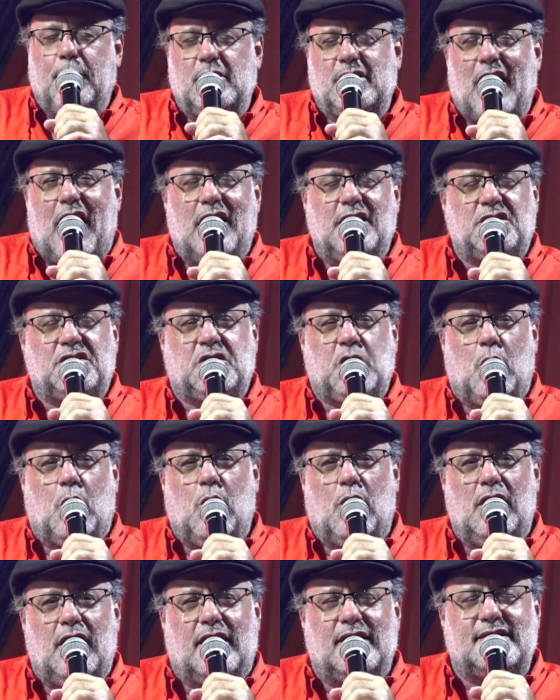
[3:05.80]
our
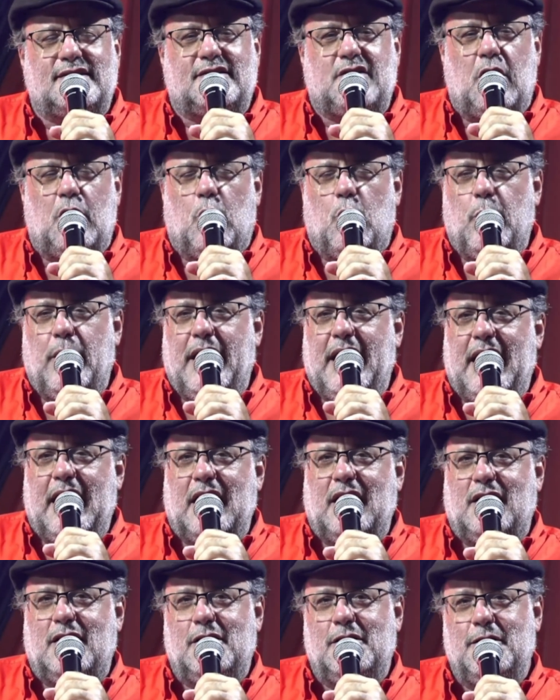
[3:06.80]
shoulders to the
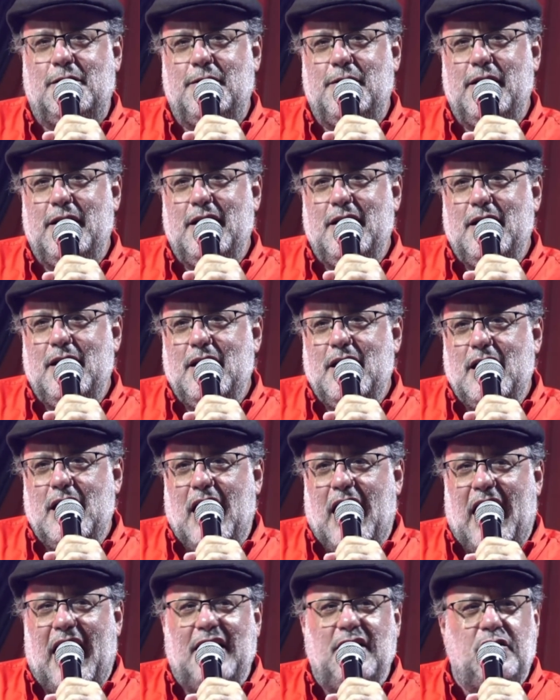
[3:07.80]
wheel
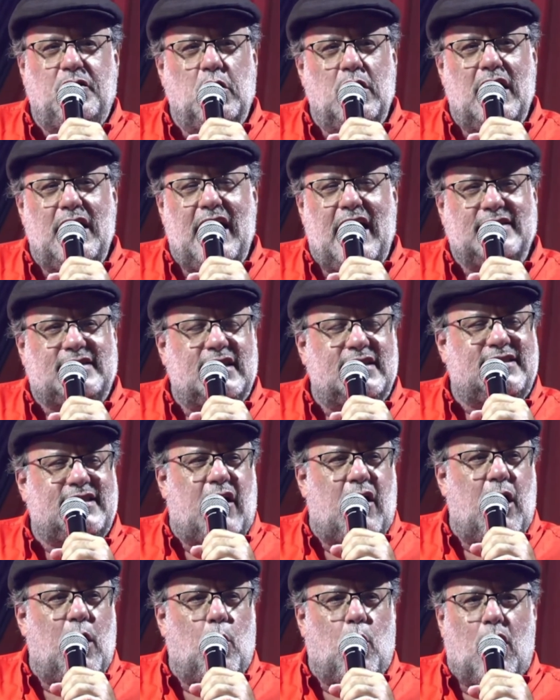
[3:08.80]
and do the
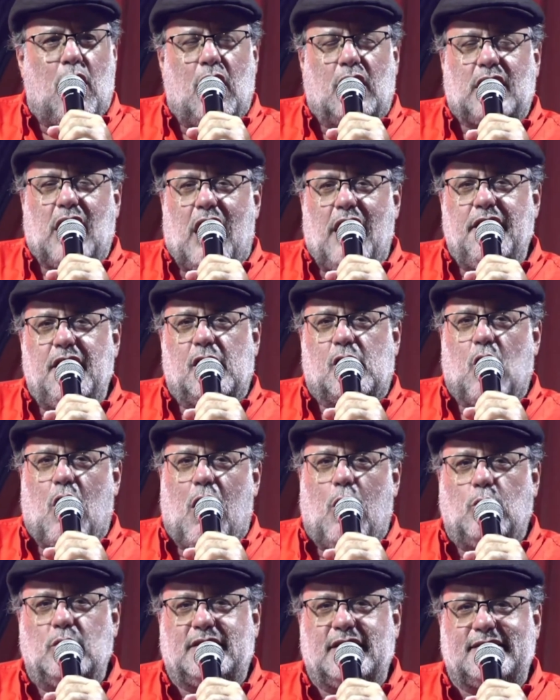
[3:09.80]
necessary work on the
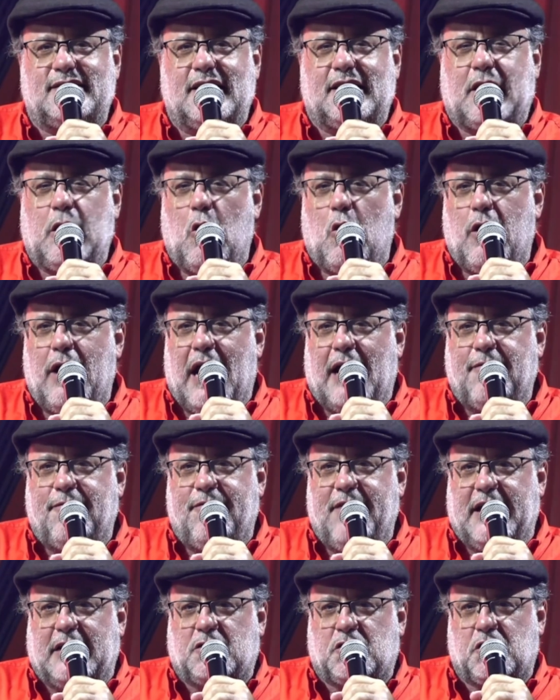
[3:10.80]
ground to secure that
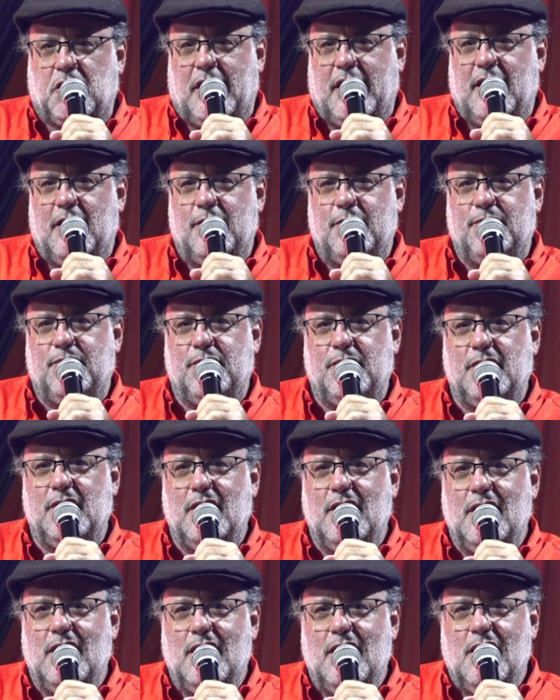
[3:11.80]
victory.
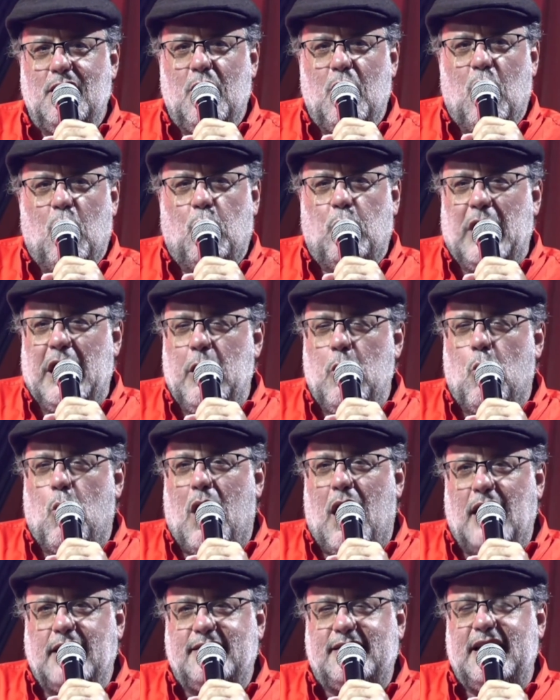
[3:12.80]
We
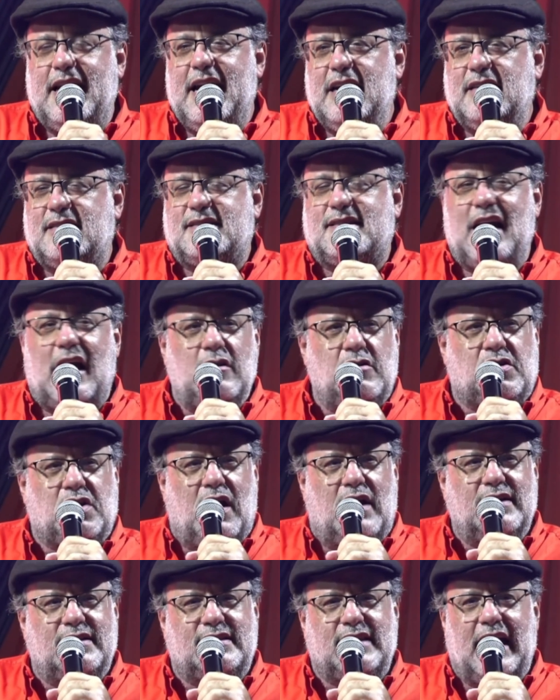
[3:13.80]
want East
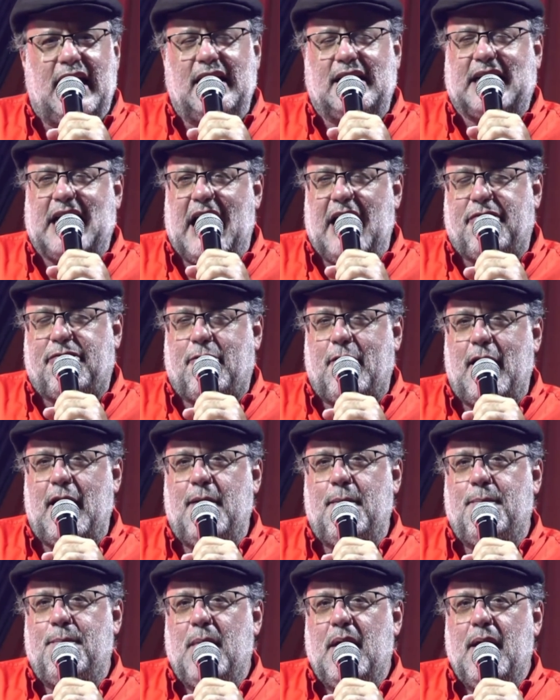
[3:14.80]
Central St.
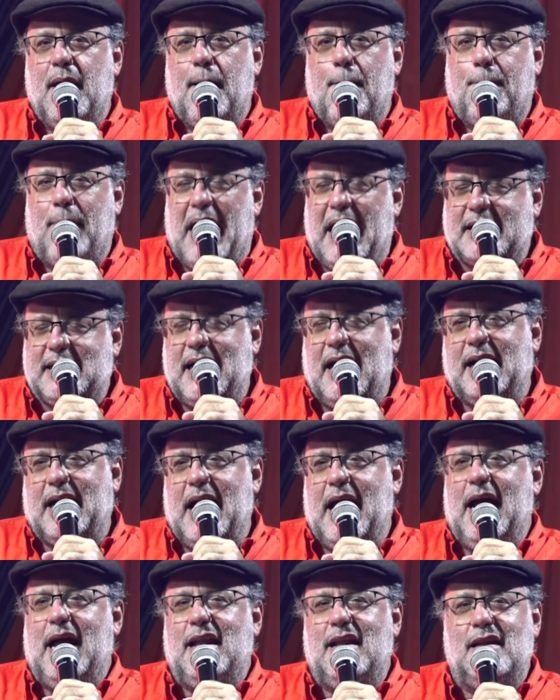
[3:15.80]
Catherine back
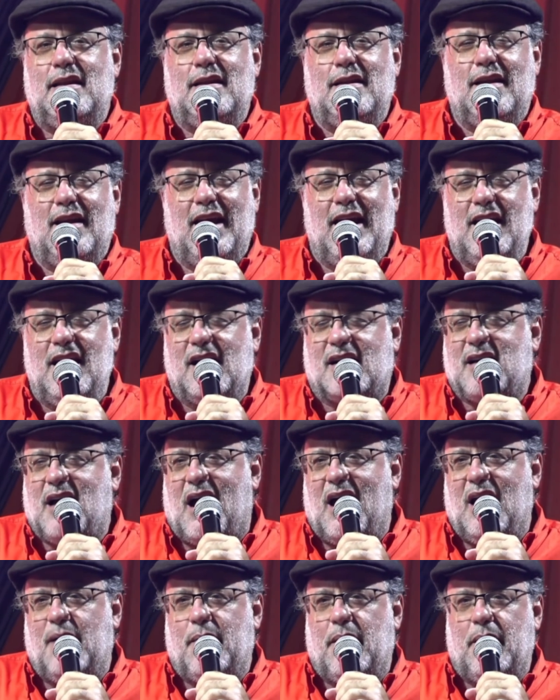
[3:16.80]
again in the
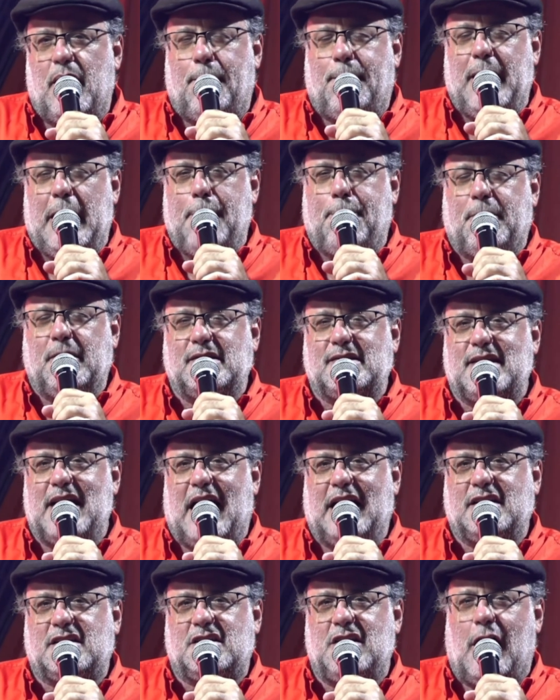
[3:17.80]
column of the People's
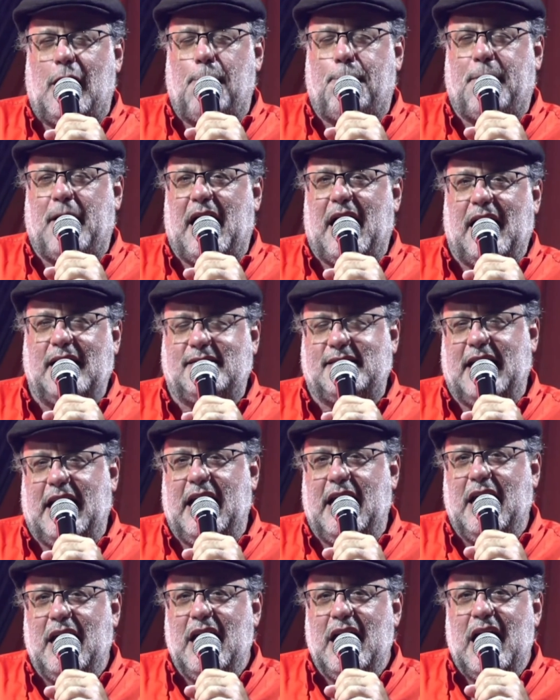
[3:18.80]
National Party.
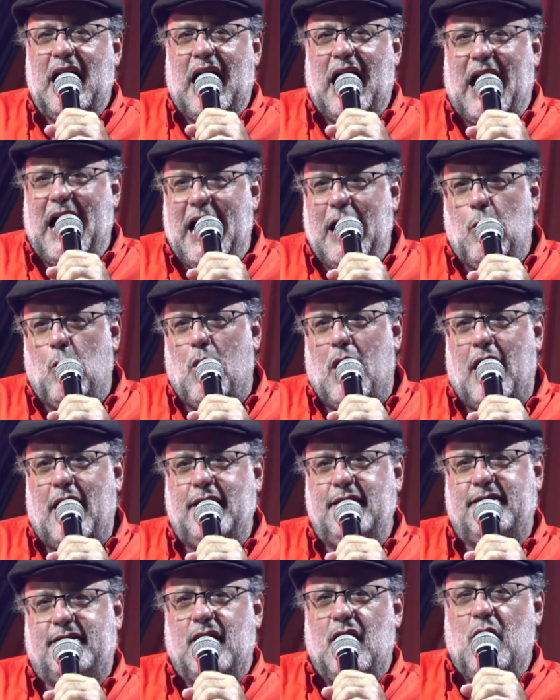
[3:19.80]
I
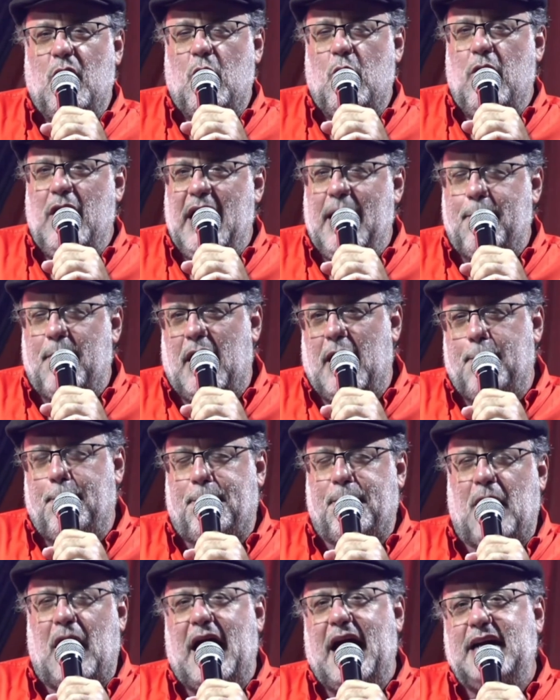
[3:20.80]
want Raymond
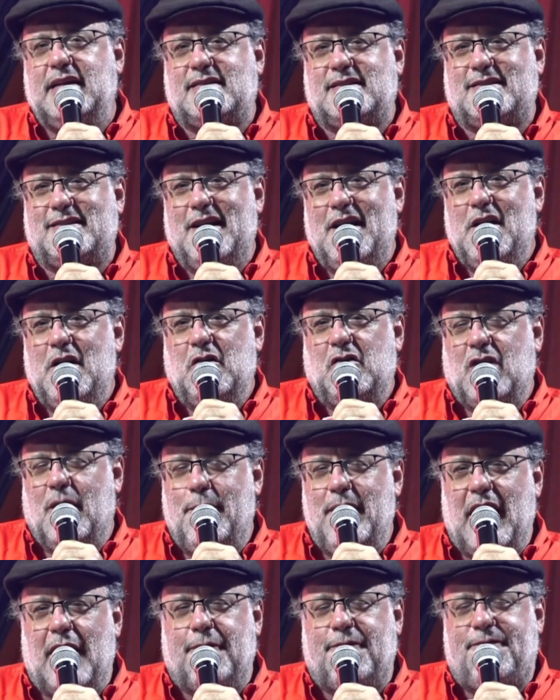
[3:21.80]
Price to
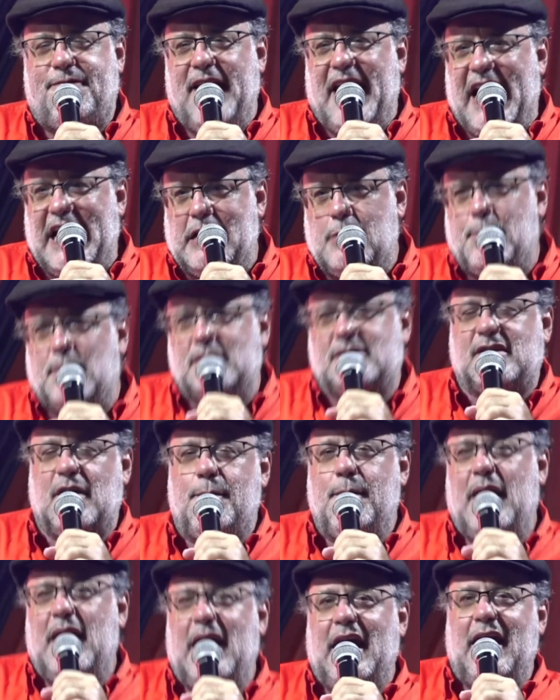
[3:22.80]
be available to
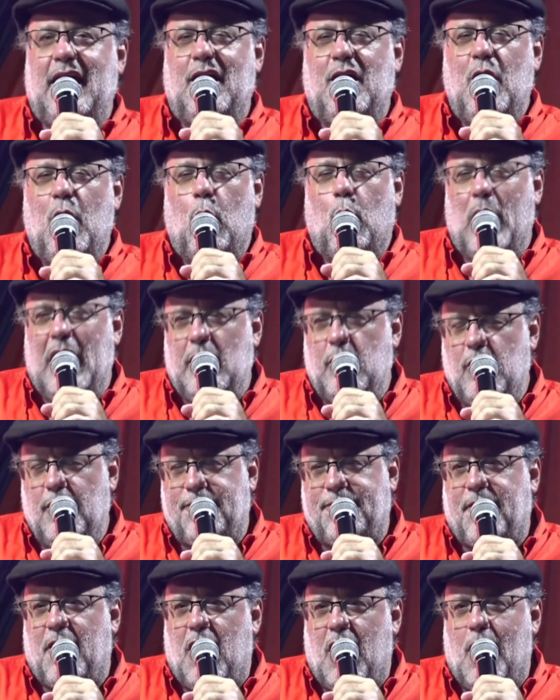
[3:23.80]
me when we
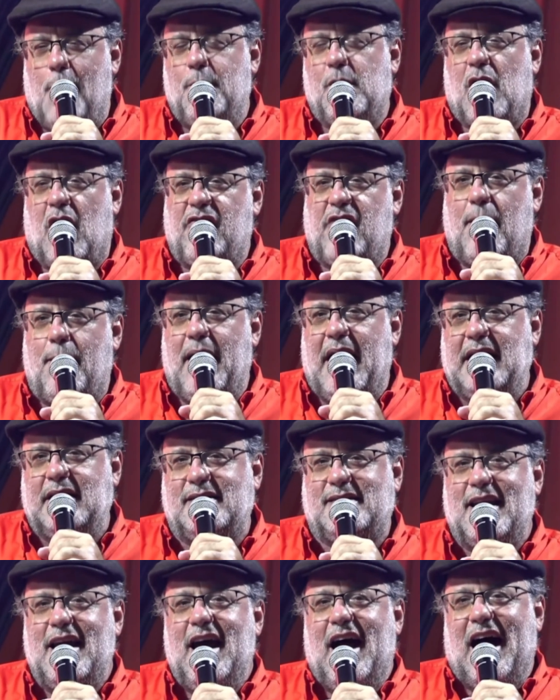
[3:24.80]
form
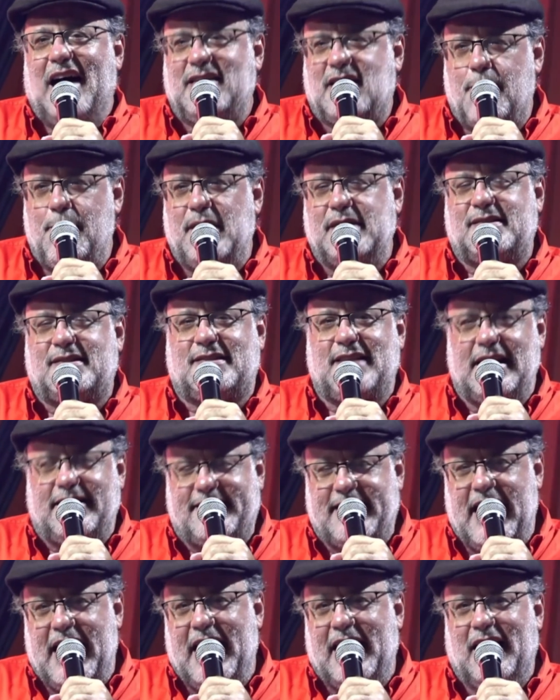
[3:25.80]
government and to be
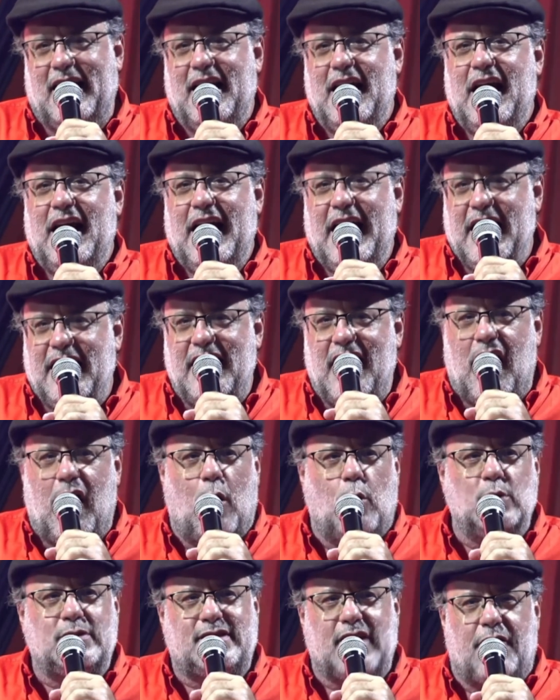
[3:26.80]
sitting in the
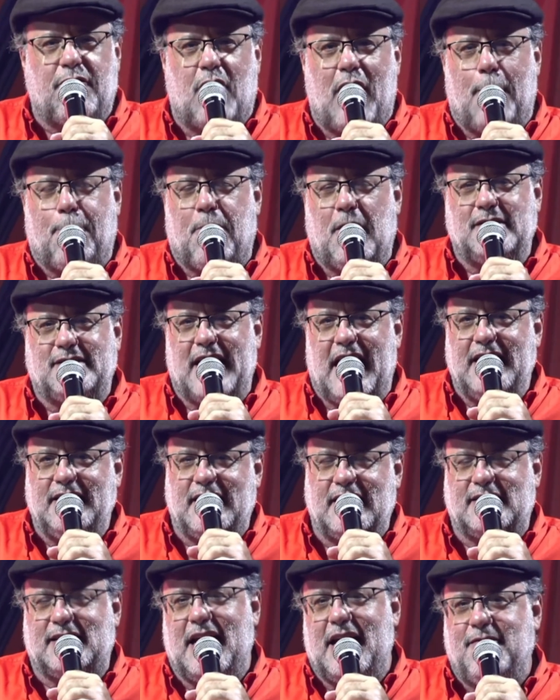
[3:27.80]
House of
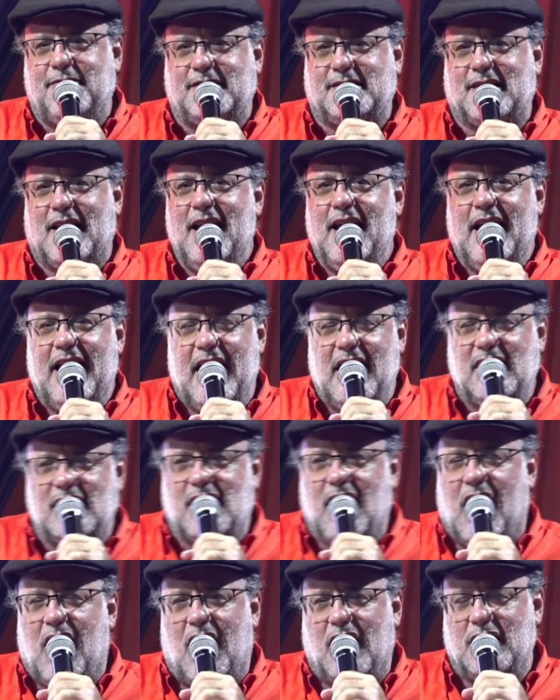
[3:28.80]
Representatives in
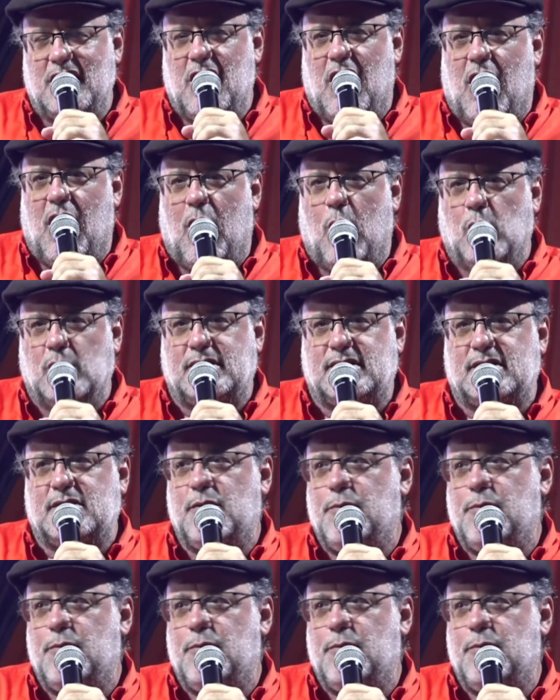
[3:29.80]
Garden House.